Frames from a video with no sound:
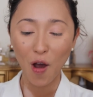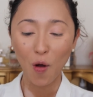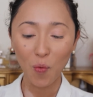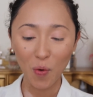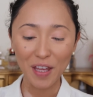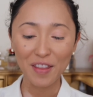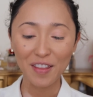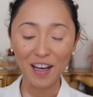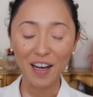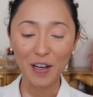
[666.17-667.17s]
with
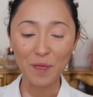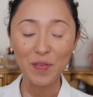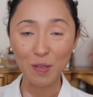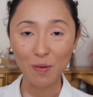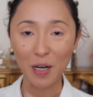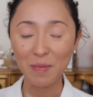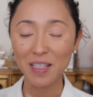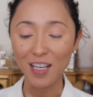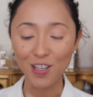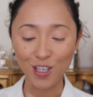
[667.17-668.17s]
these
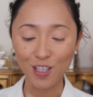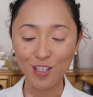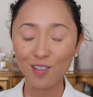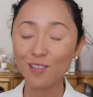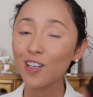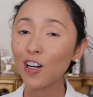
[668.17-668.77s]
recommendations.